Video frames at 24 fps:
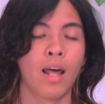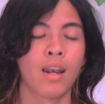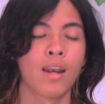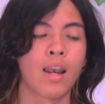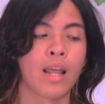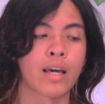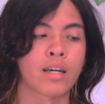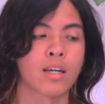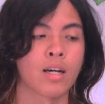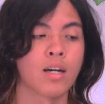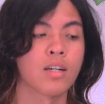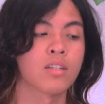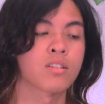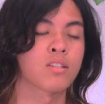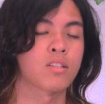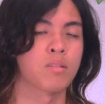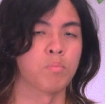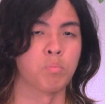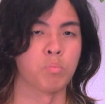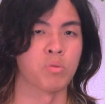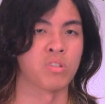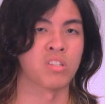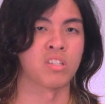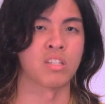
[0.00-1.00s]
Unlike
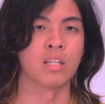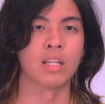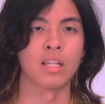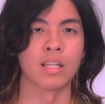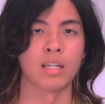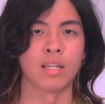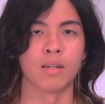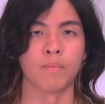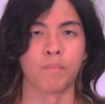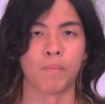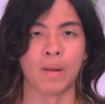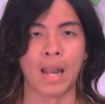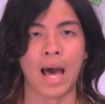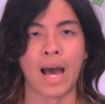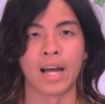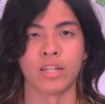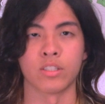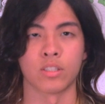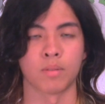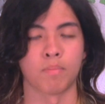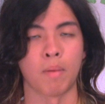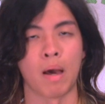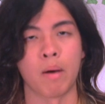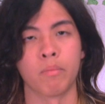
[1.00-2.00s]
us silly
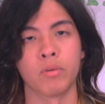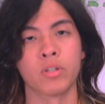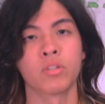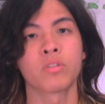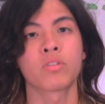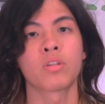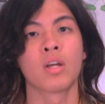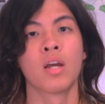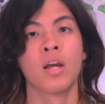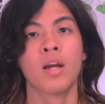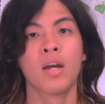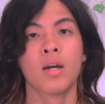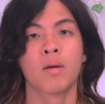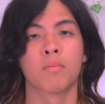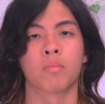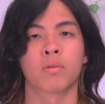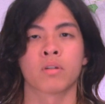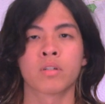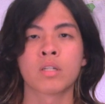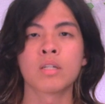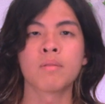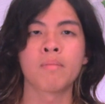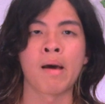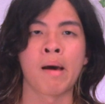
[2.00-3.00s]
land mammals,
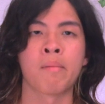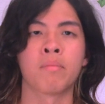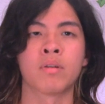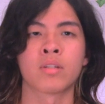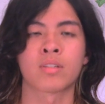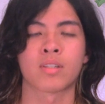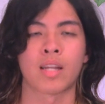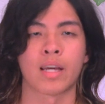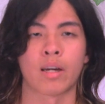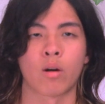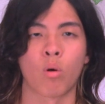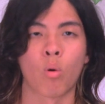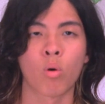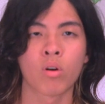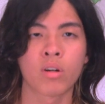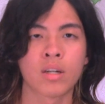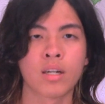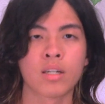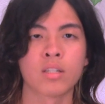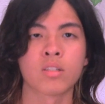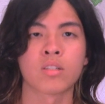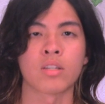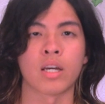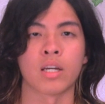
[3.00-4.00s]
marine mammals like
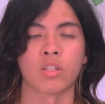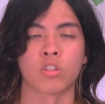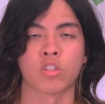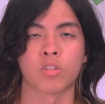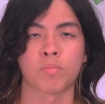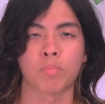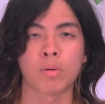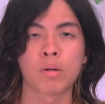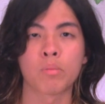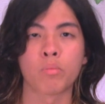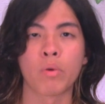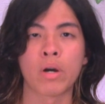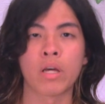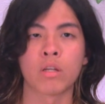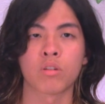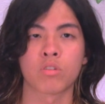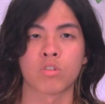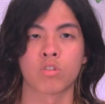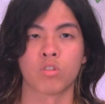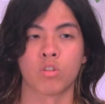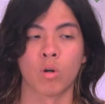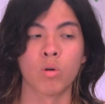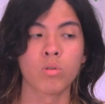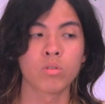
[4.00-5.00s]
orcas and sperm
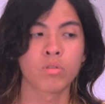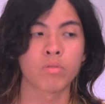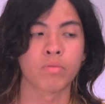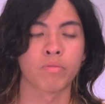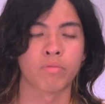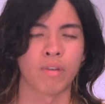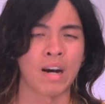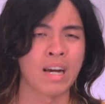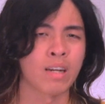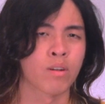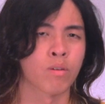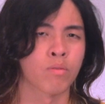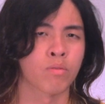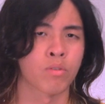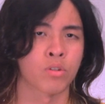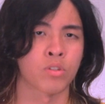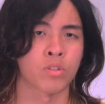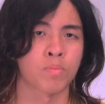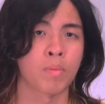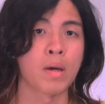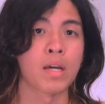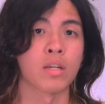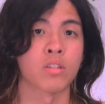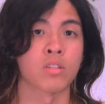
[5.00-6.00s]
whales don't fight over
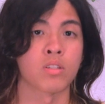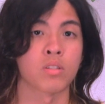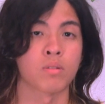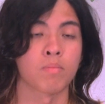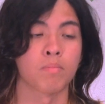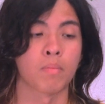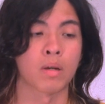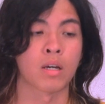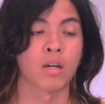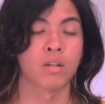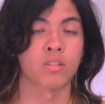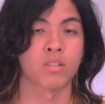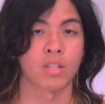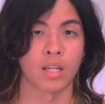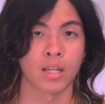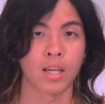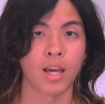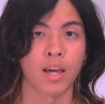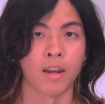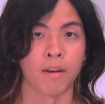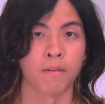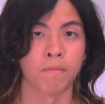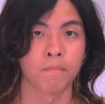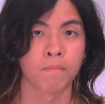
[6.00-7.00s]
space because,
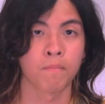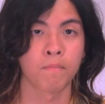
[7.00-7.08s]
again,